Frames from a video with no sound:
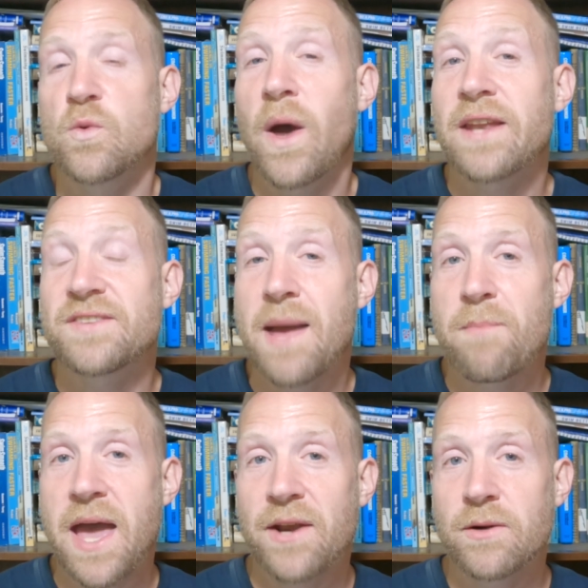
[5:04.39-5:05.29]
why does that
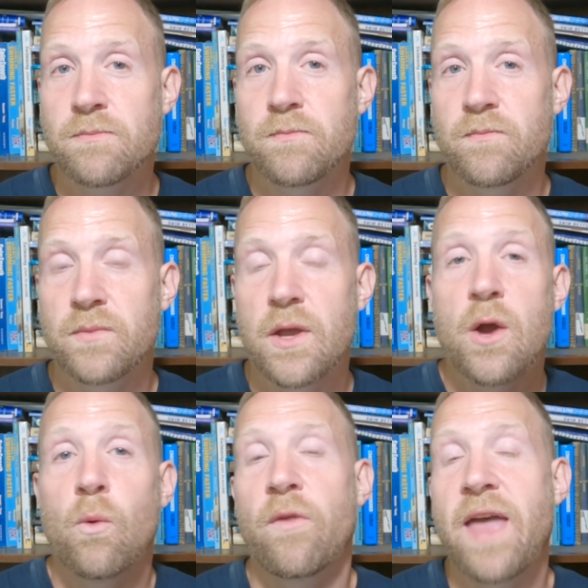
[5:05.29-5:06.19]
matter?
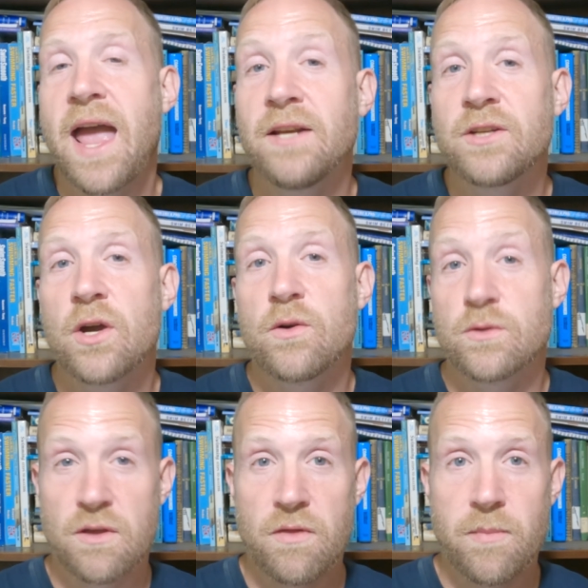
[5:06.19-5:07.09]
Where the head
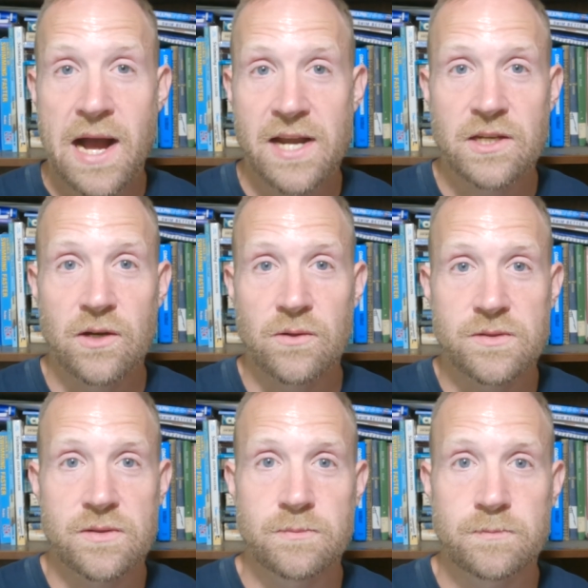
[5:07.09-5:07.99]
goes, the body
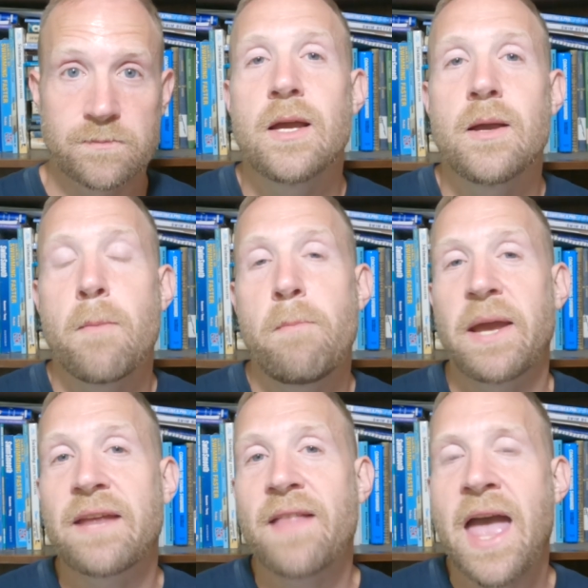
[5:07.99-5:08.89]
goes.
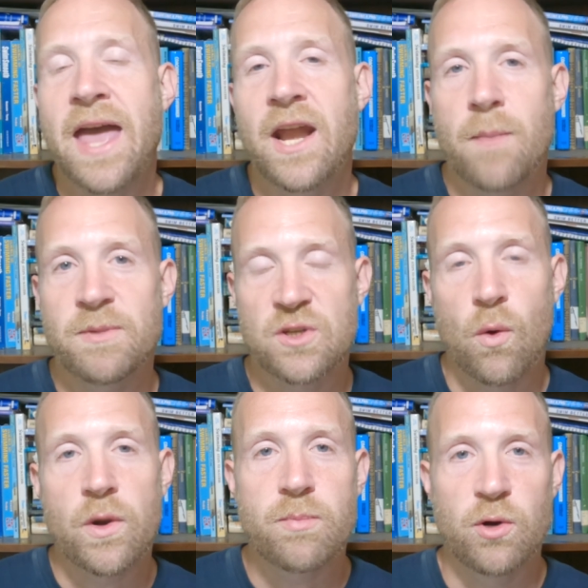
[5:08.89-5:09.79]
Picking the head up is
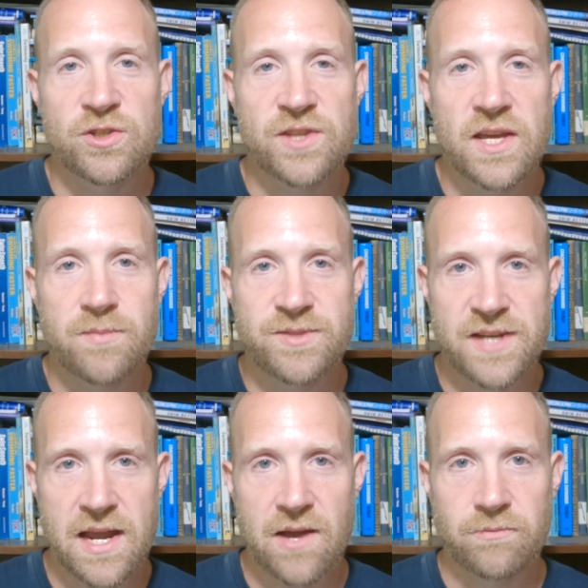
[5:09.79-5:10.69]
going to push the hips
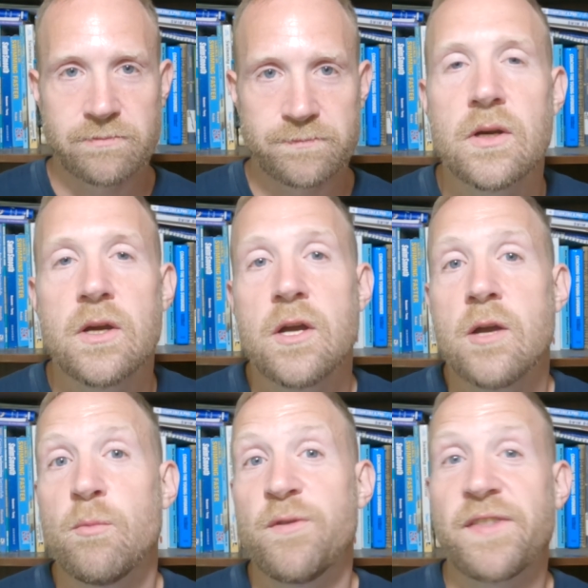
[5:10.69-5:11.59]
down.
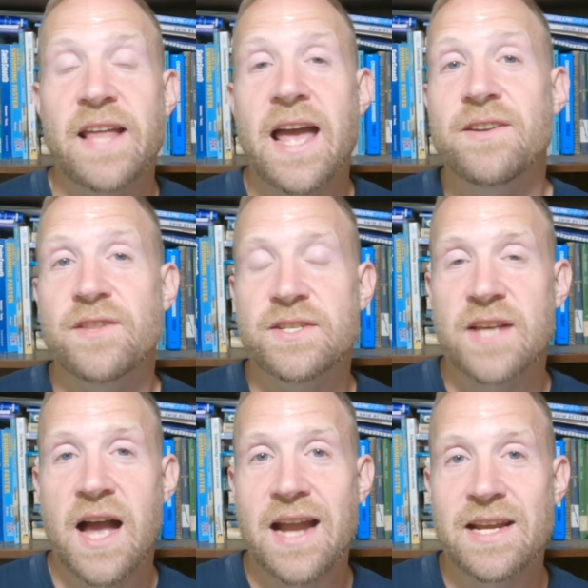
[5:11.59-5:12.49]
Moving the head to the
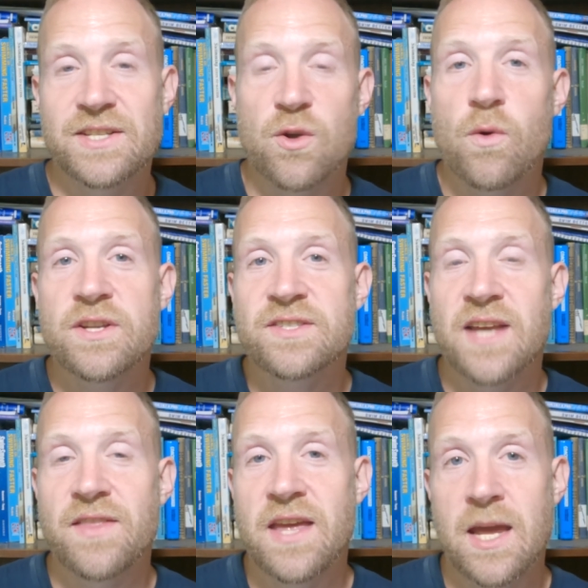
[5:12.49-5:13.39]
side is going to
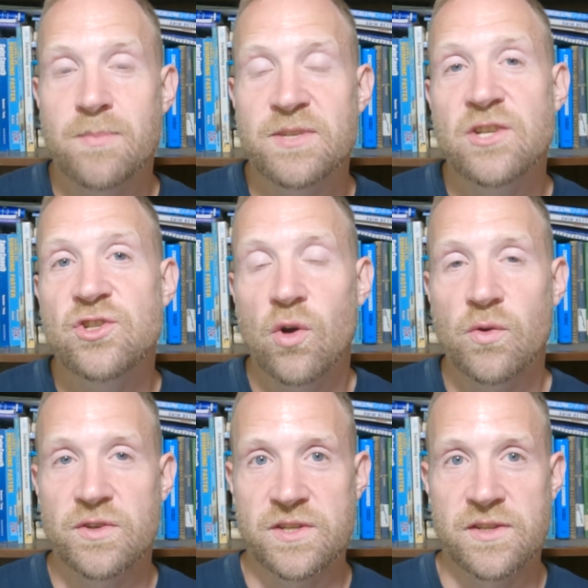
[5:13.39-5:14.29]
send the hips and
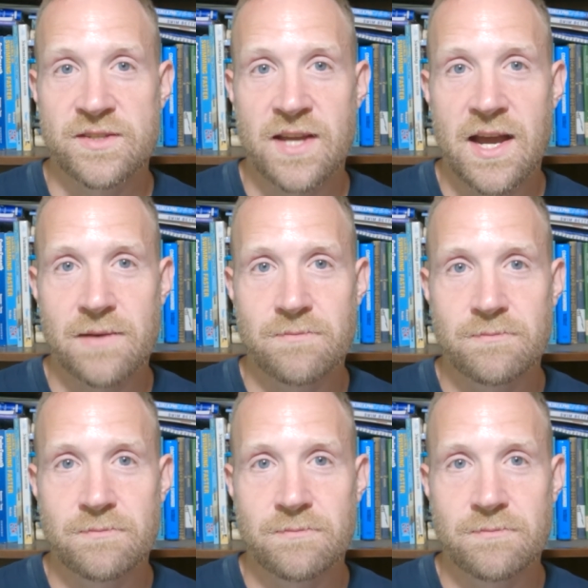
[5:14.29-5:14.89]
shoulders to the side.